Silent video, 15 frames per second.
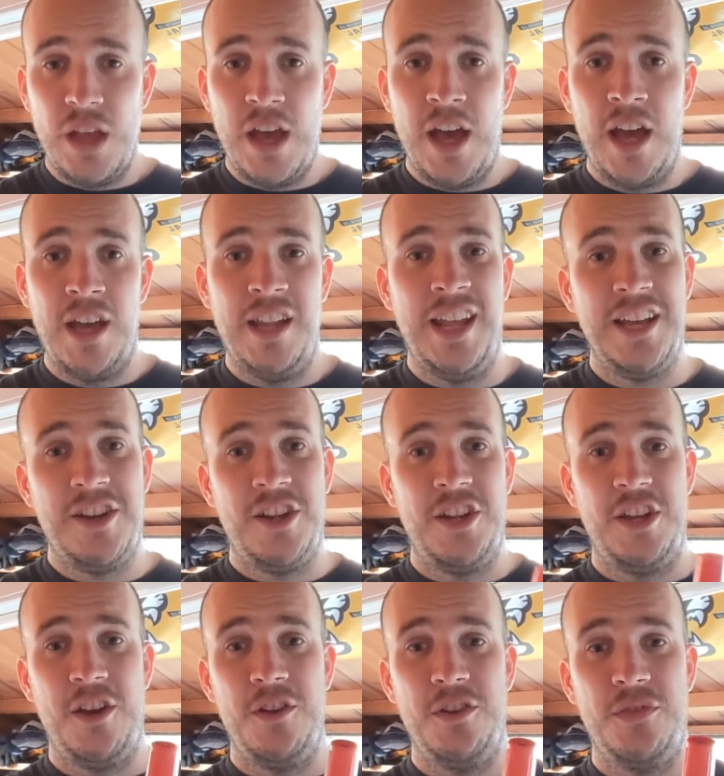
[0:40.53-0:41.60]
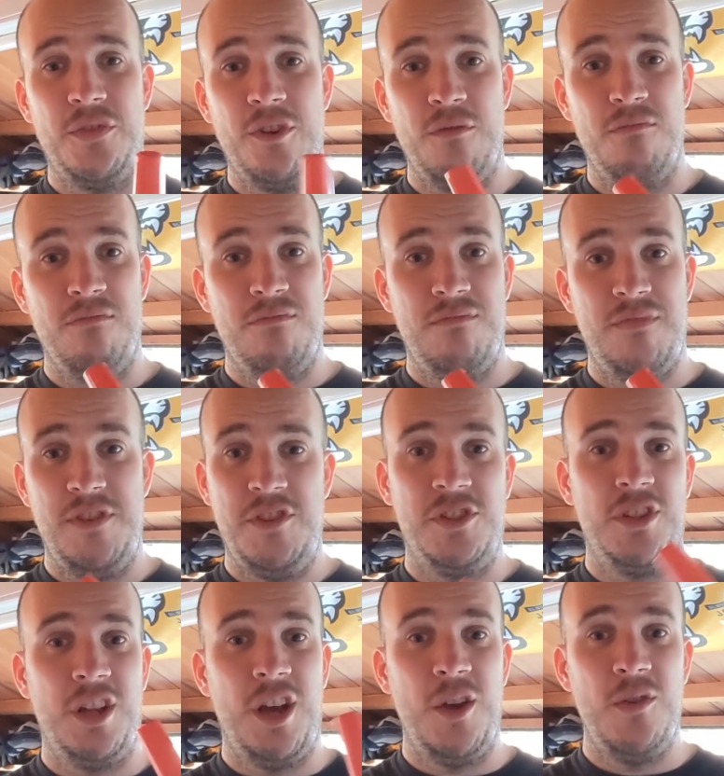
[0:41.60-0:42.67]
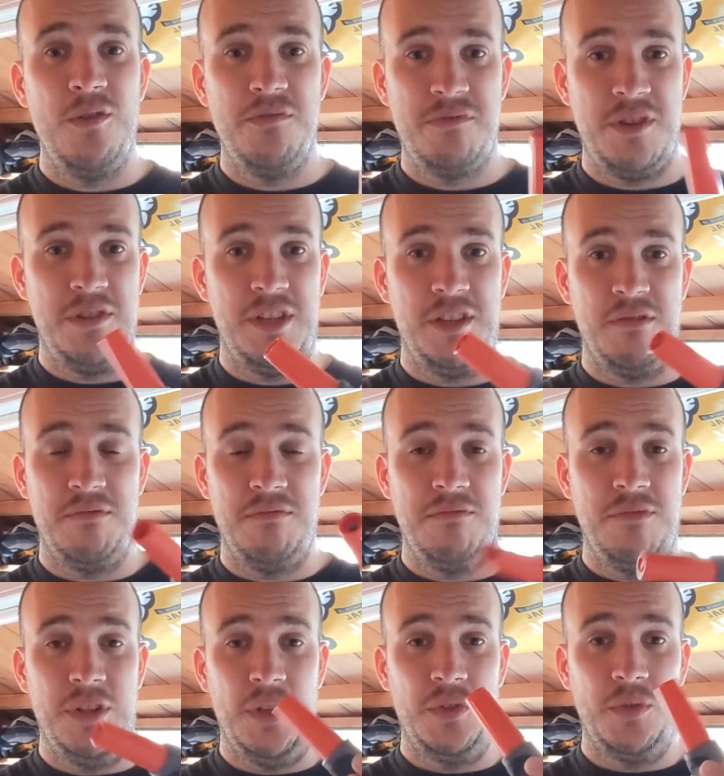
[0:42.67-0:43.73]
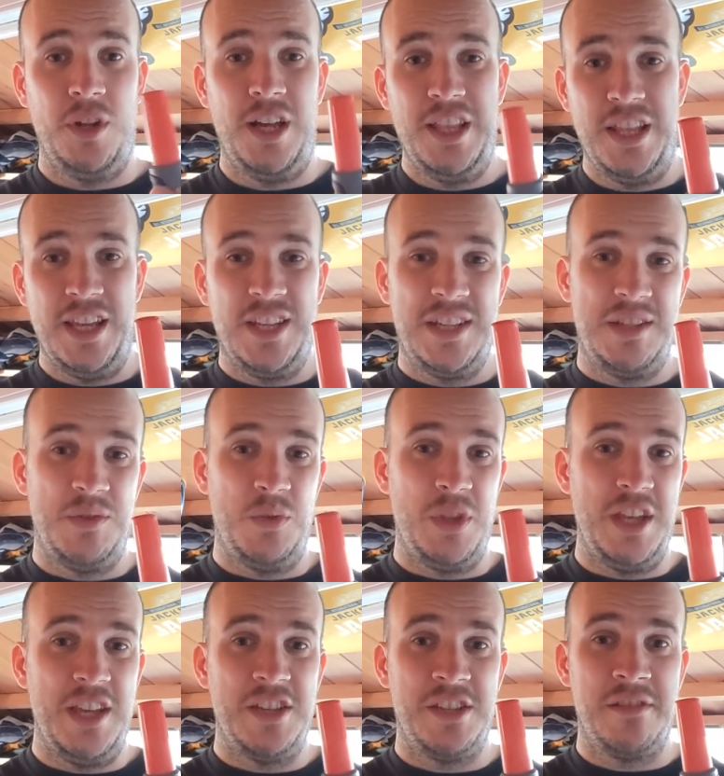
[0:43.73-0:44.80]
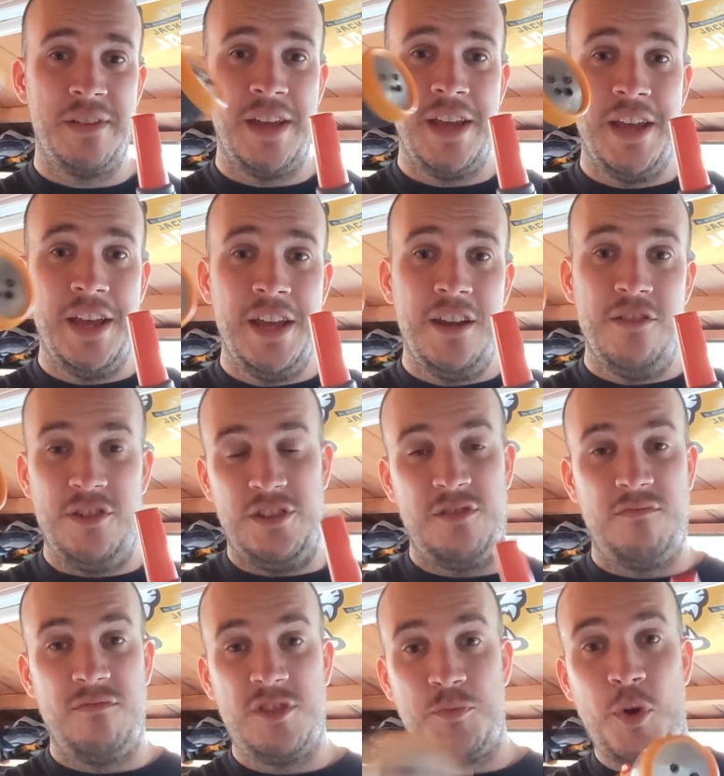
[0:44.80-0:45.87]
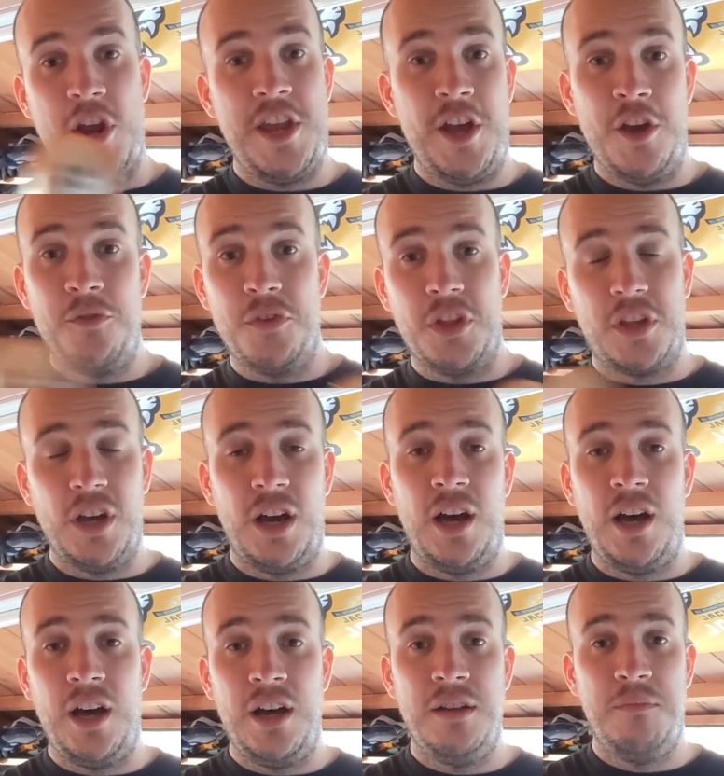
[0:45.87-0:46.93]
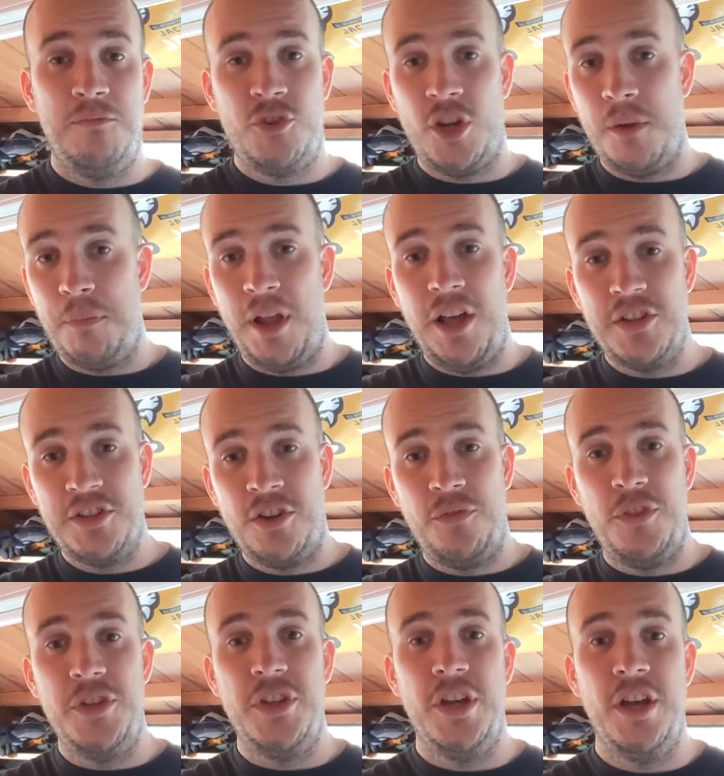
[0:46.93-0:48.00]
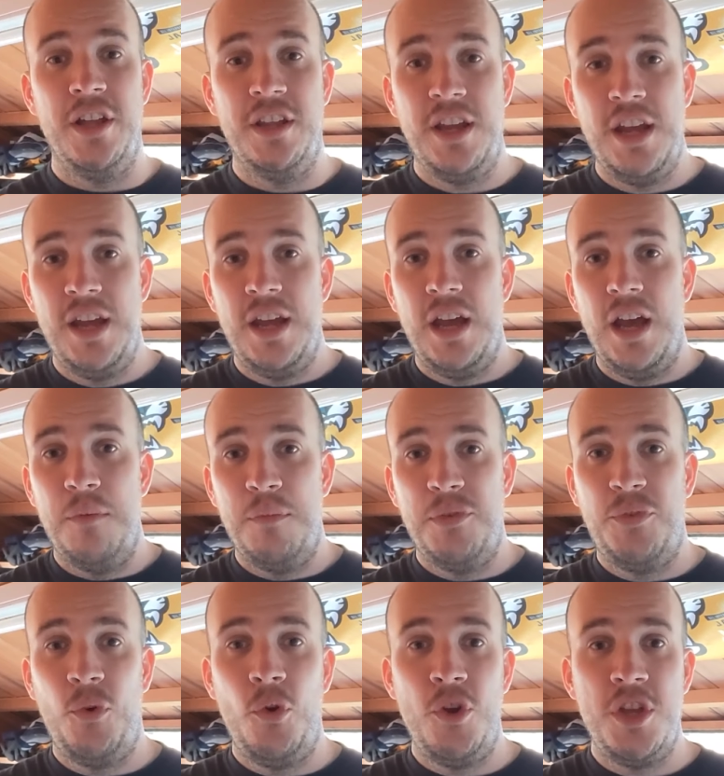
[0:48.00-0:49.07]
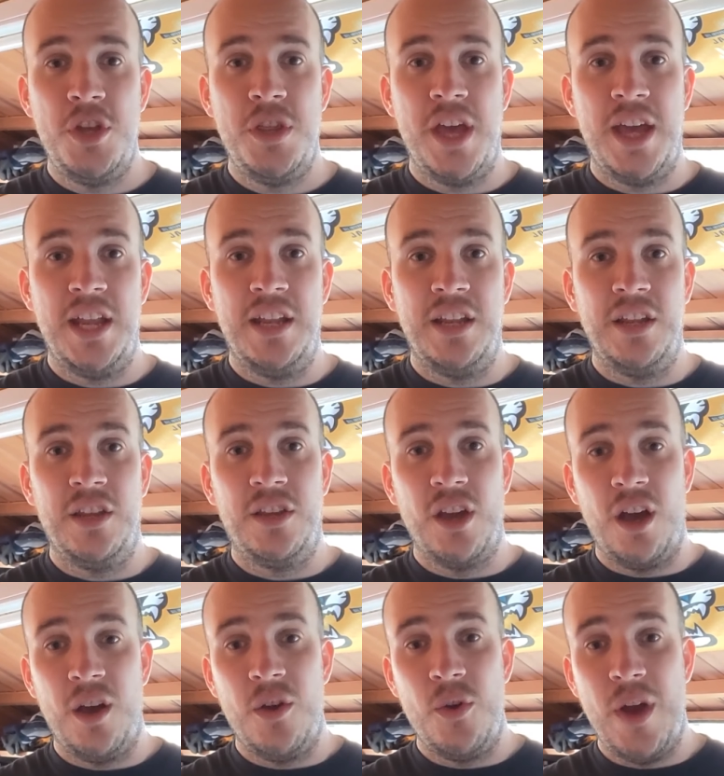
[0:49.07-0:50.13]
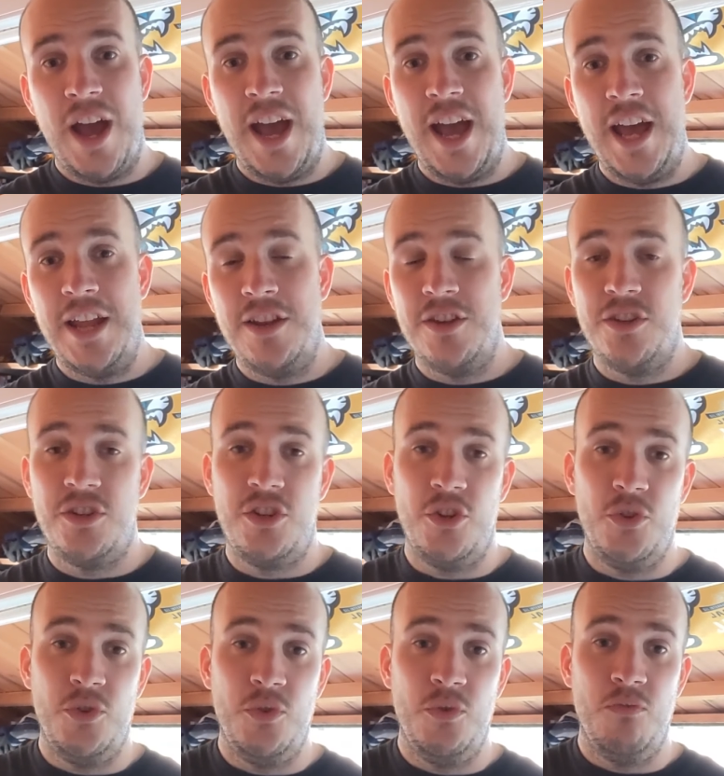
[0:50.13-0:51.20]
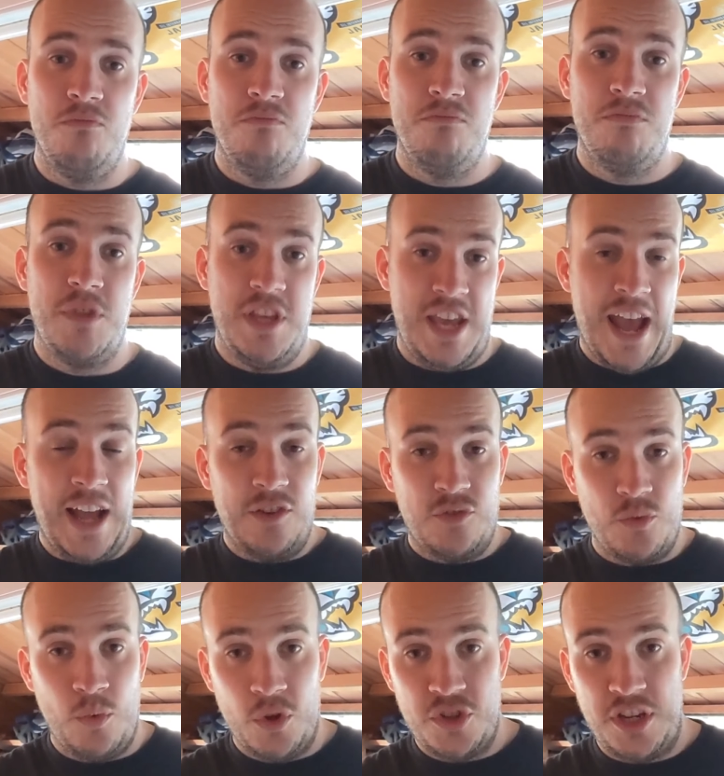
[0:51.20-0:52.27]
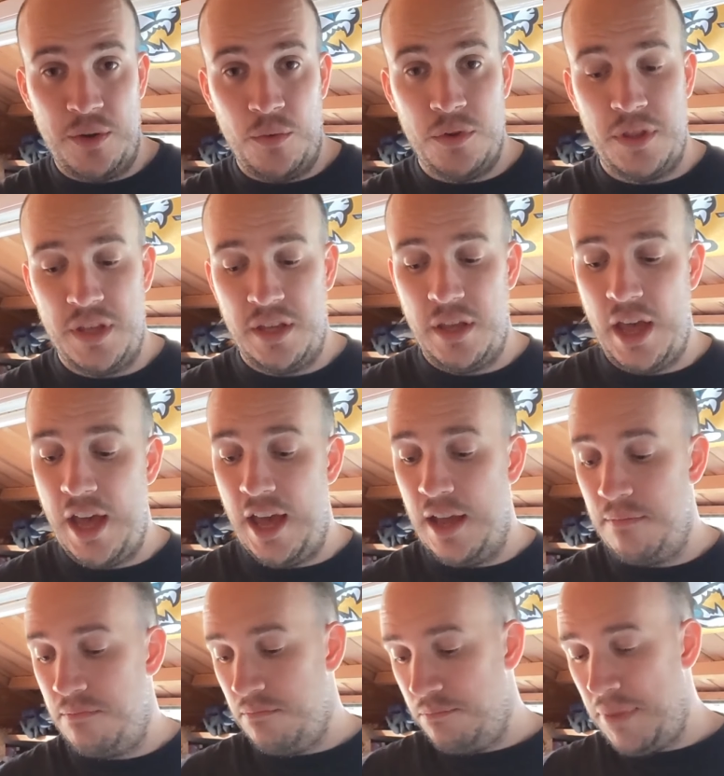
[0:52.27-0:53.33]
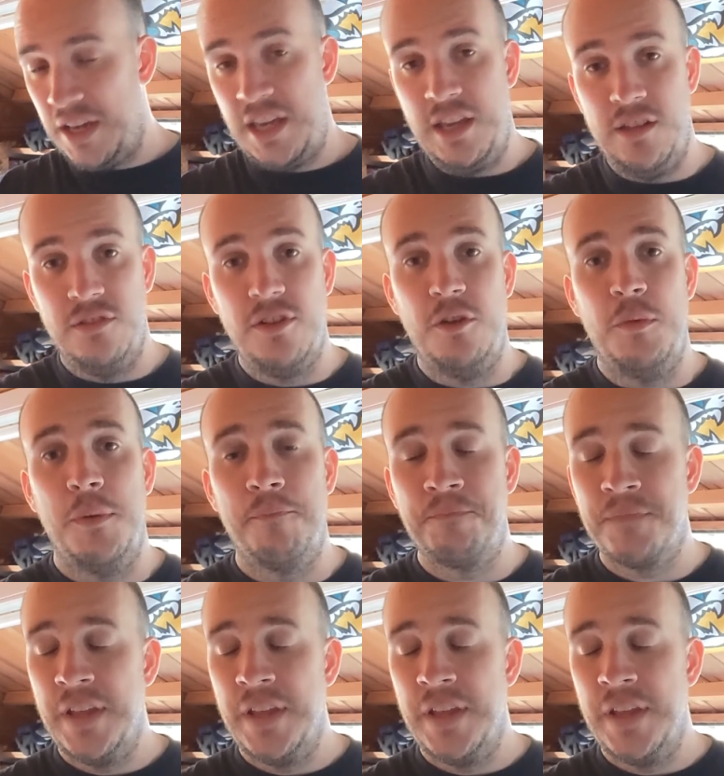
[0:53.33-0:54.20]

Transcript: And that kind of goes from, if you just got a hose, using a nozzle like this or this, just spraying over the car, trying to blast off the dirt, before you then go and do the actual washing with the bucket and soap.